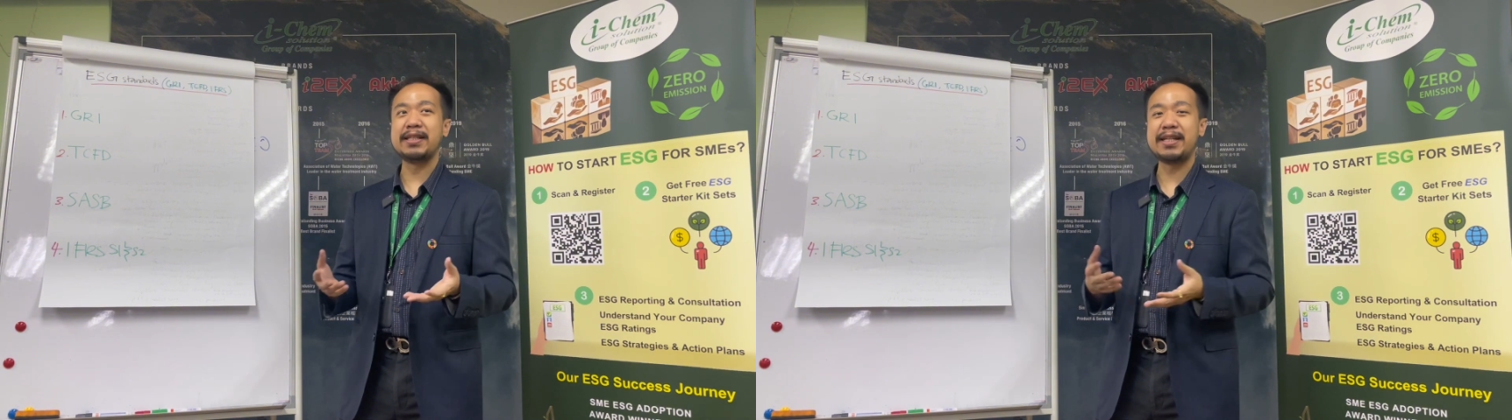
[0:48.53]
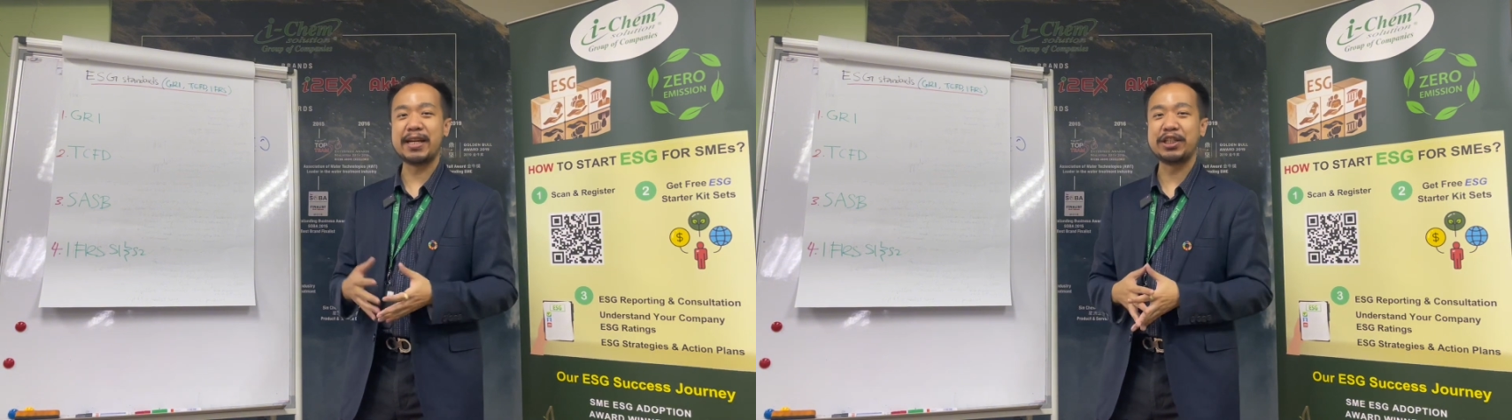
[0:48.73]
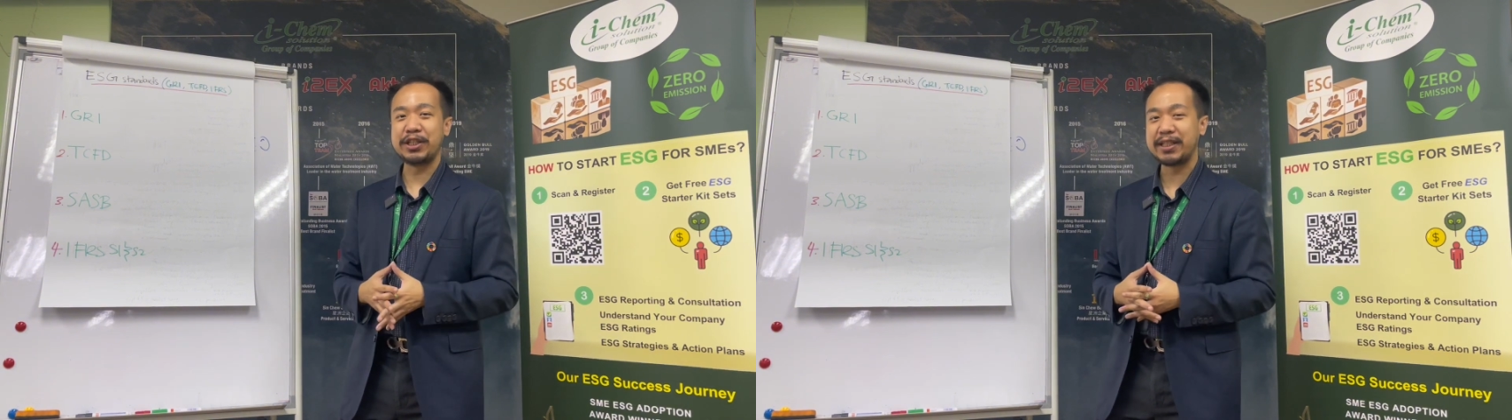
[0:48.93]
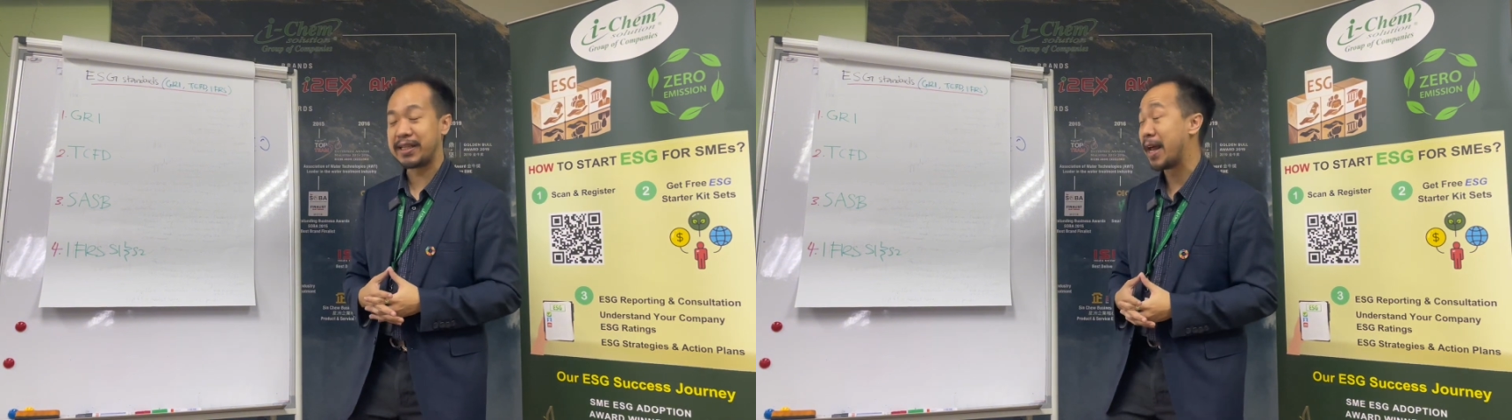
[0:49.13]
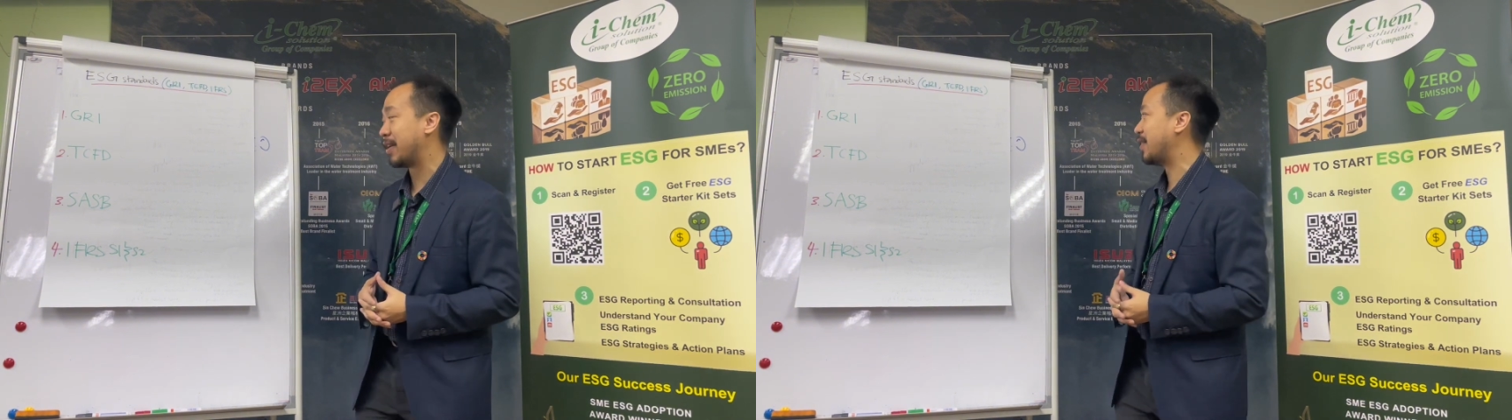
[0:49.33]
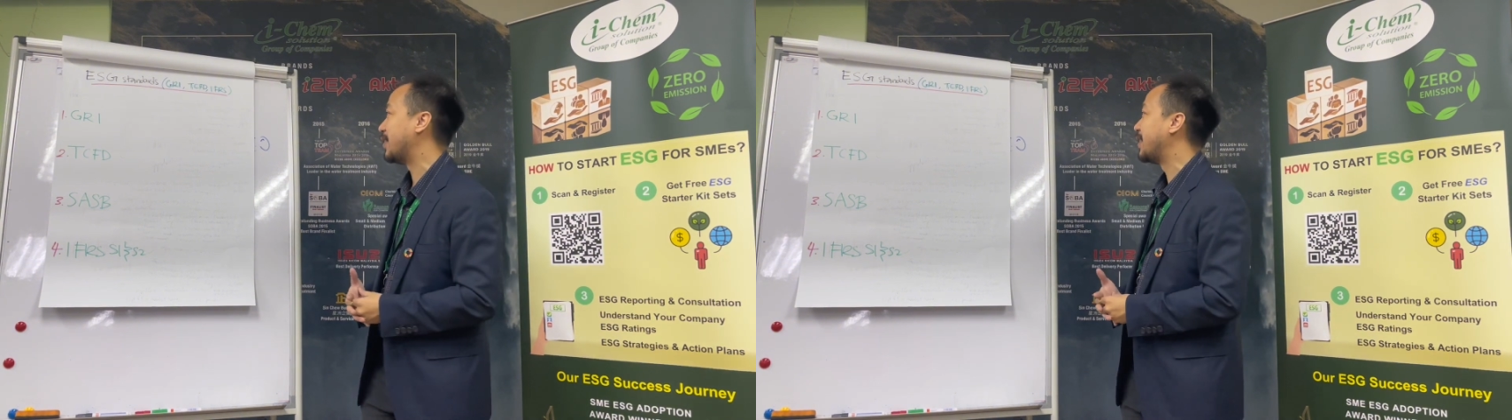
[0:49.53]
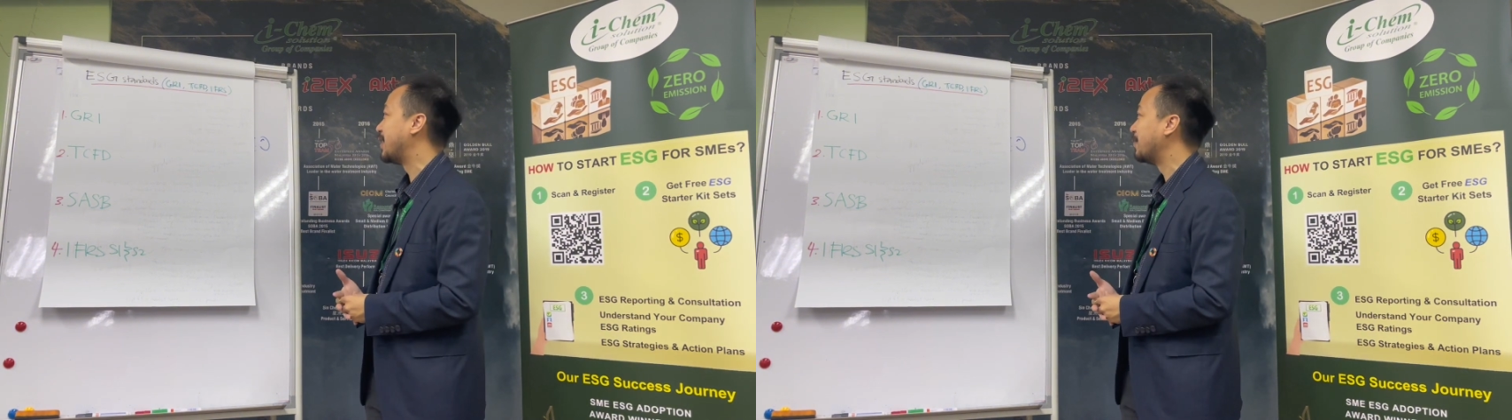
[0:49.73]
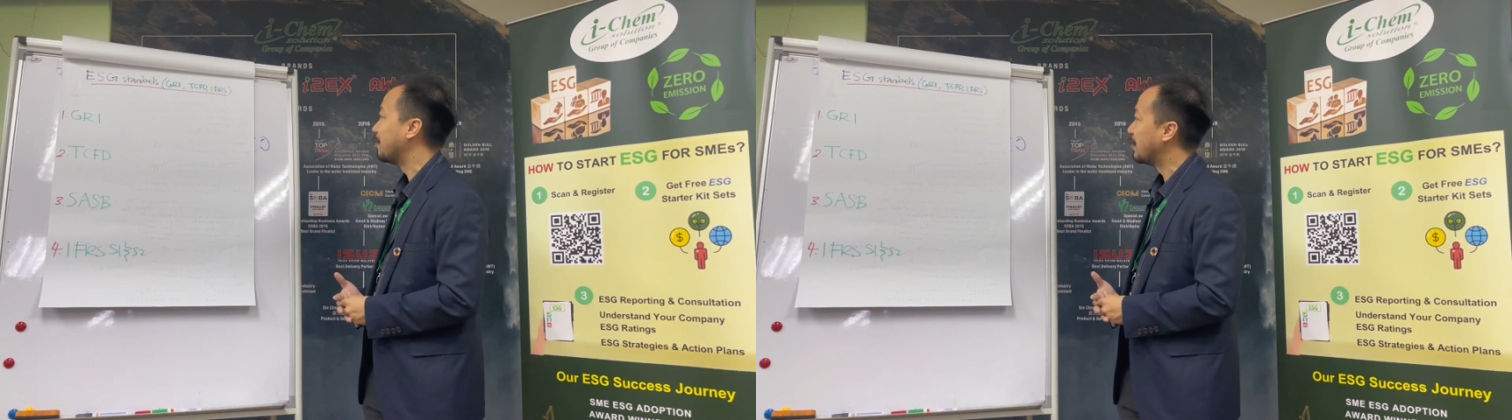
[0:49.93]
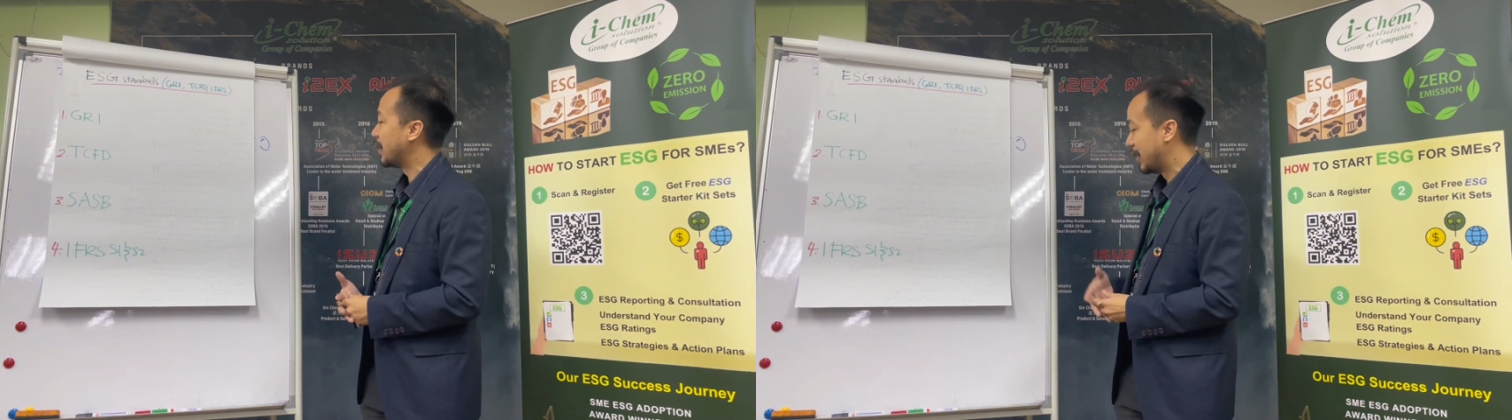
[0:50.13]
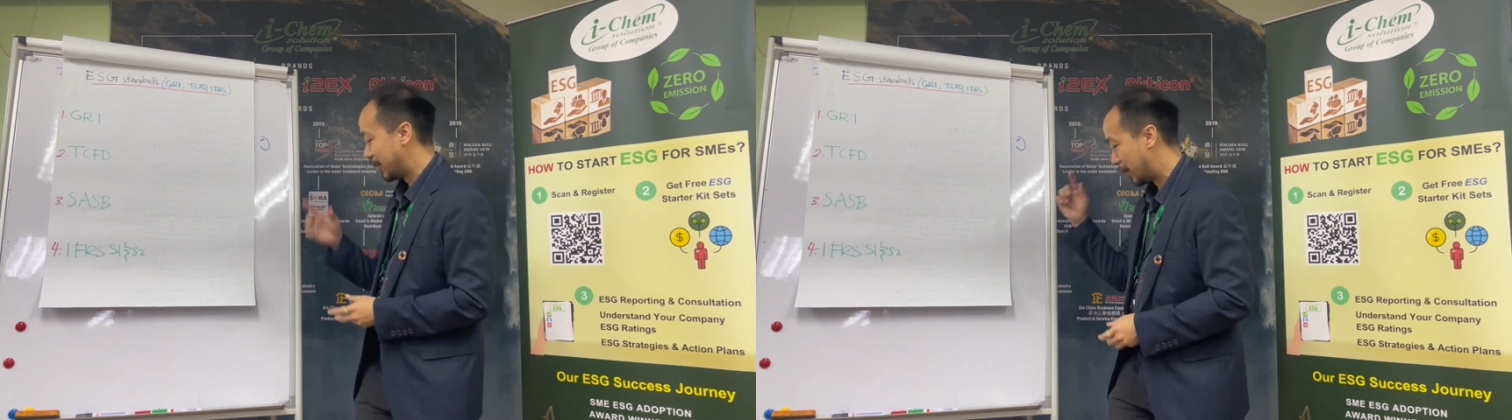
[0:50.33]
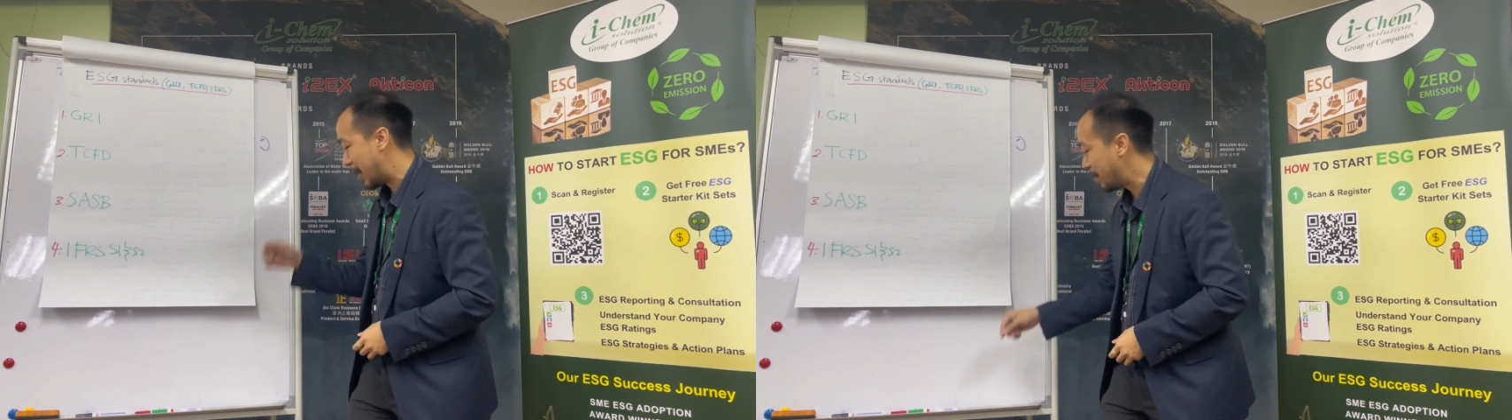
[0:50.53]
ESG standards. So let